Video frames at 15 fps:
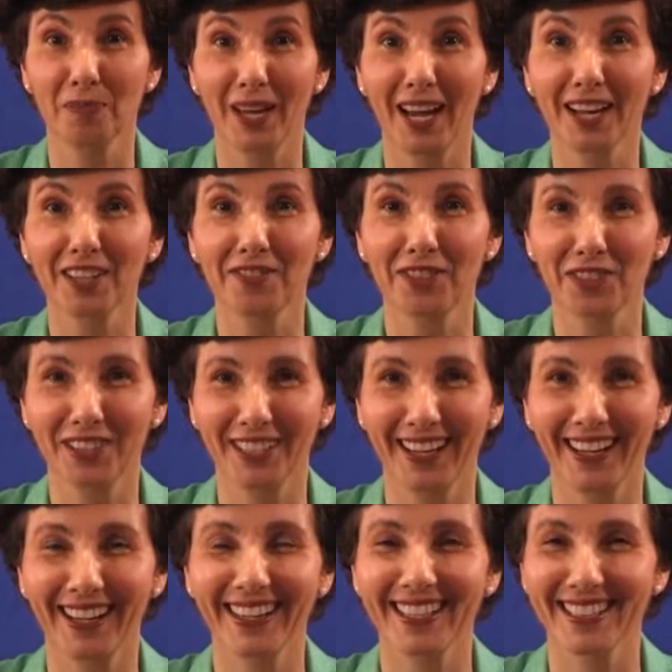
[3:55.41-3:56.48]
back of your
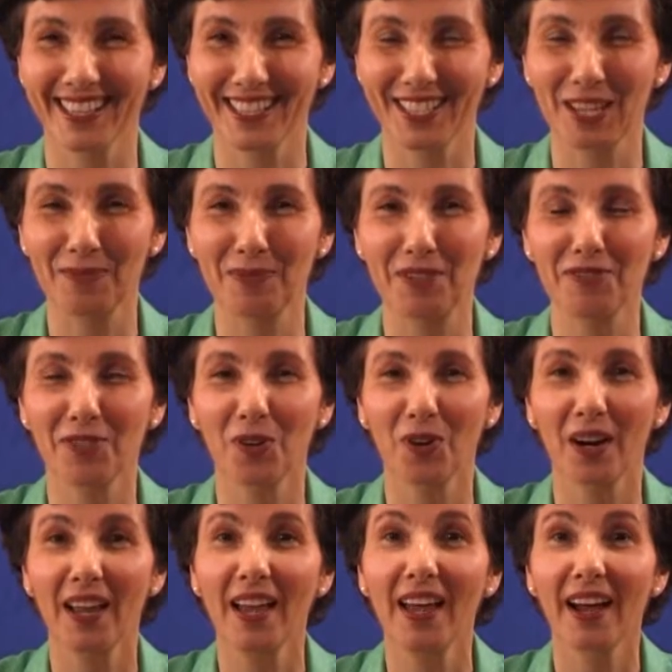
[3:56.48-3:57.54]
tongue, as I said
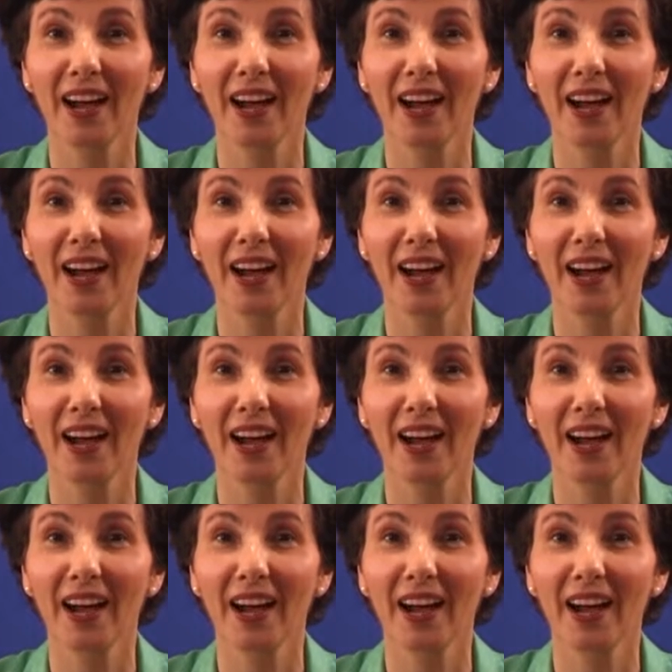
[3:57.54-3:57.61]
before,